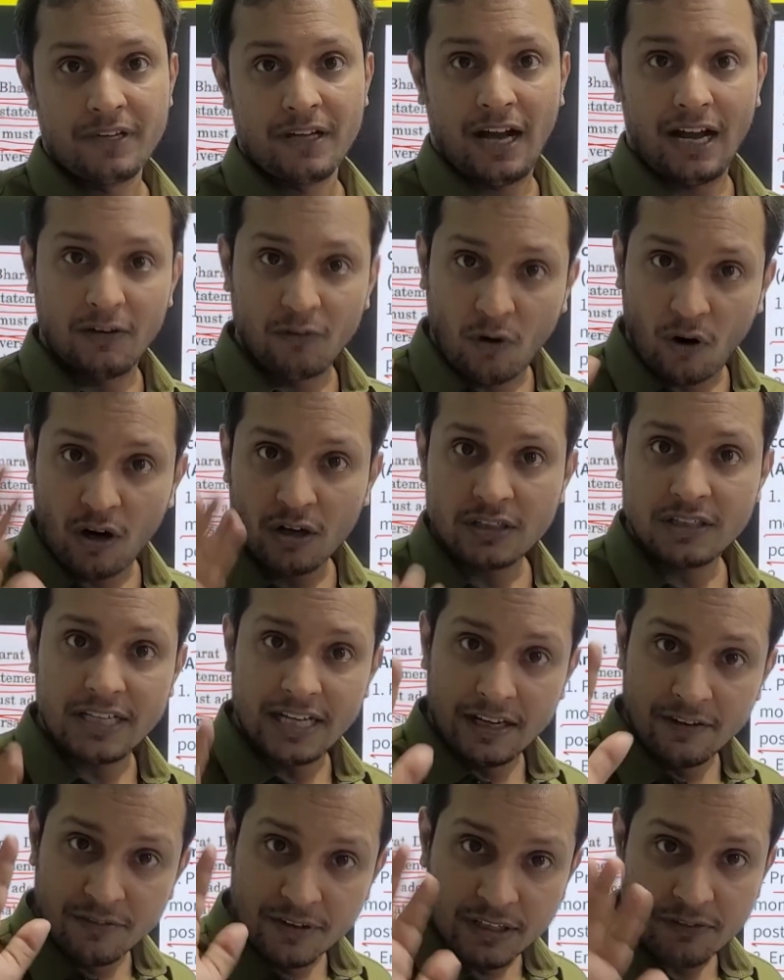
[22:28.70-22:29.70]
I want
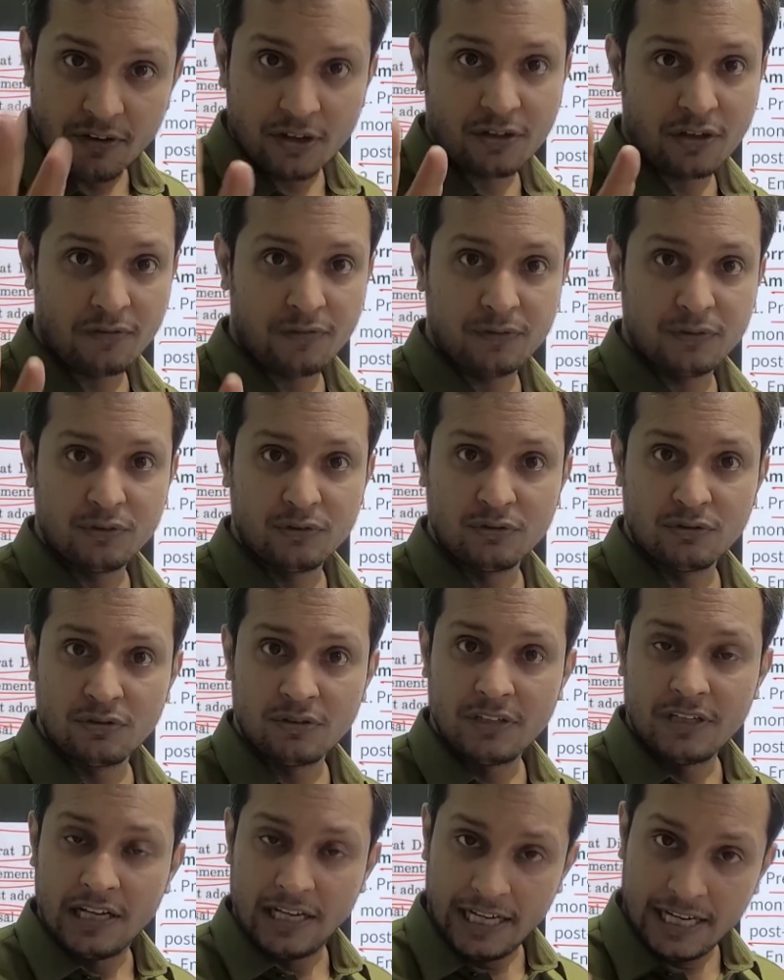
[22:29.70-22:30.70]
every one of you,
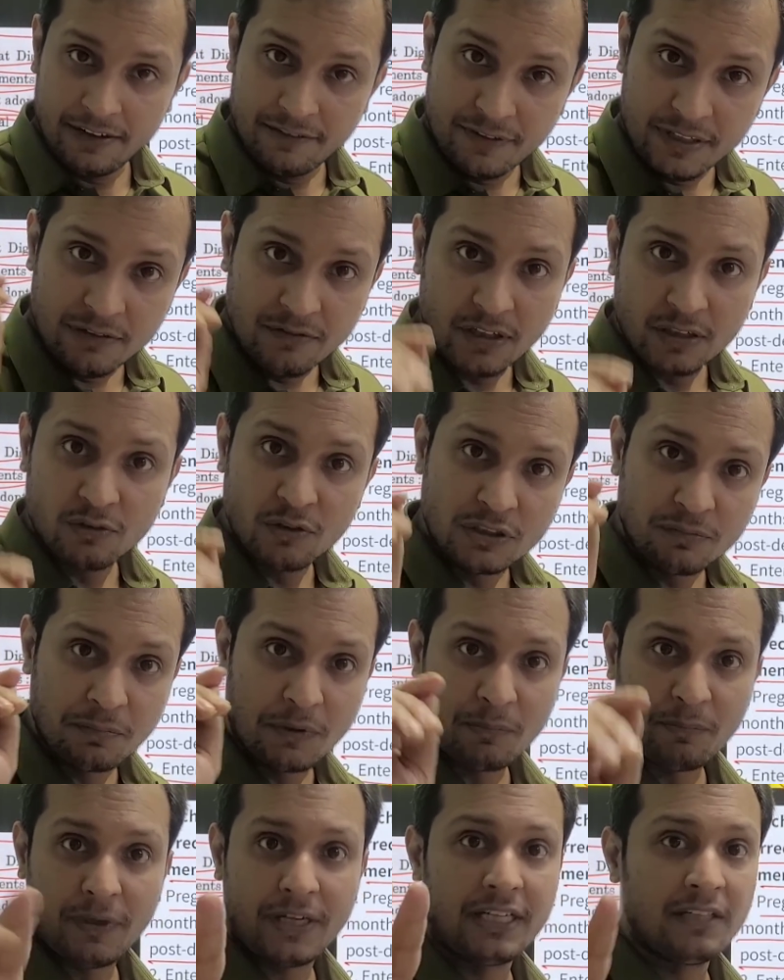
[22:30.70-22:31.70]
everyone who is
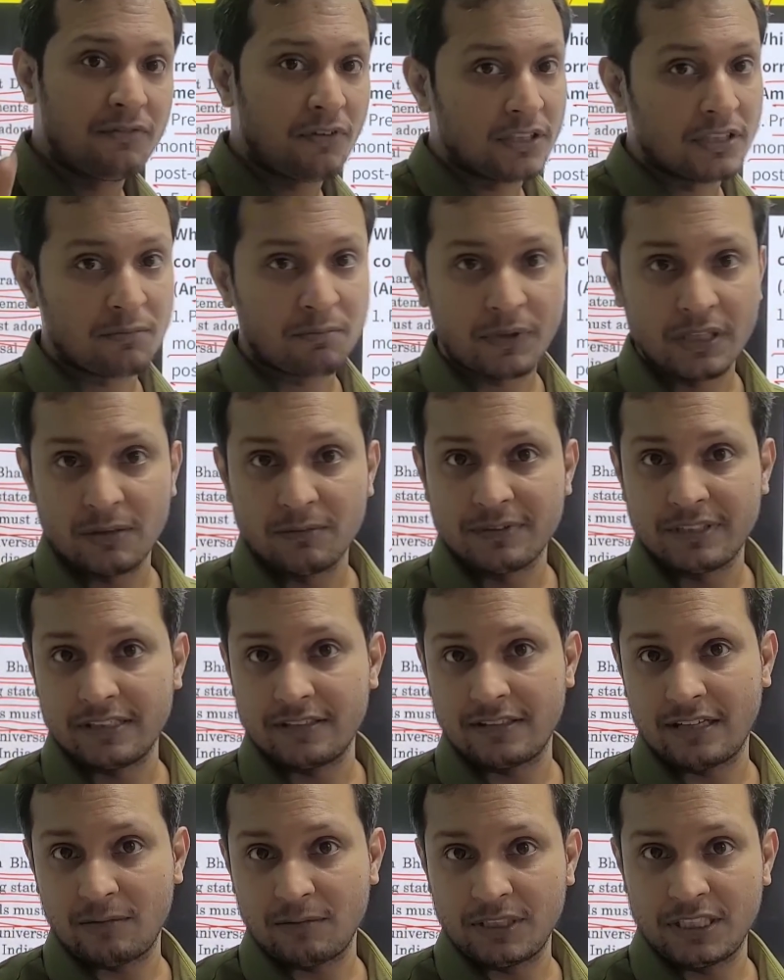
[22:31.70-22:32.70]
preparing for the prelims
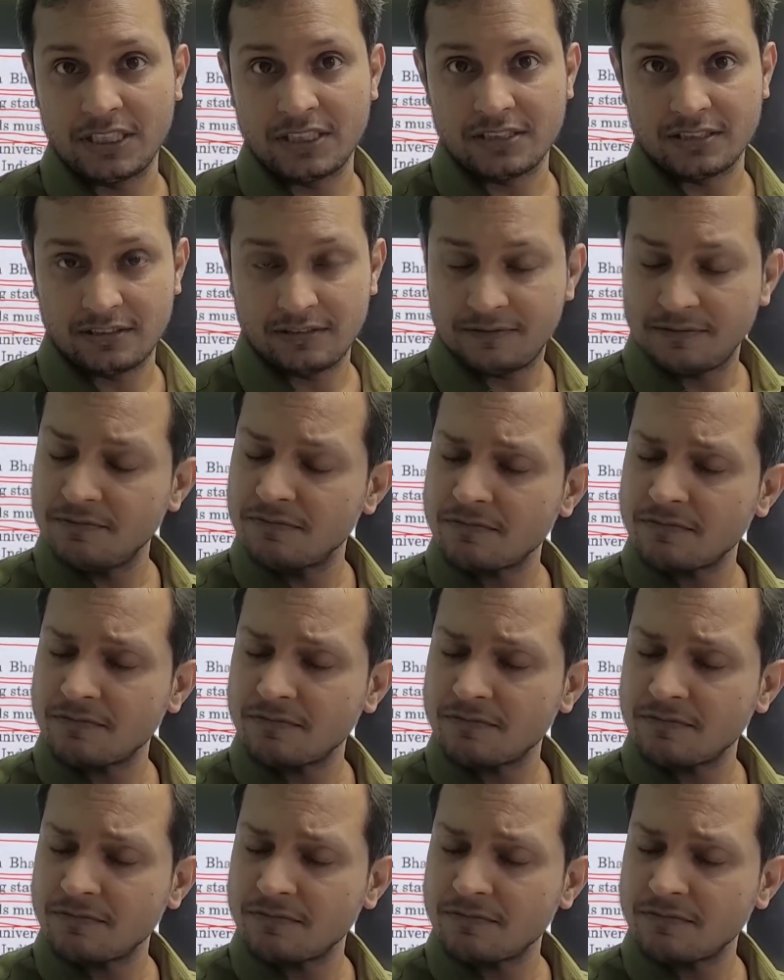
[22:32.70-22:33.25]
examination,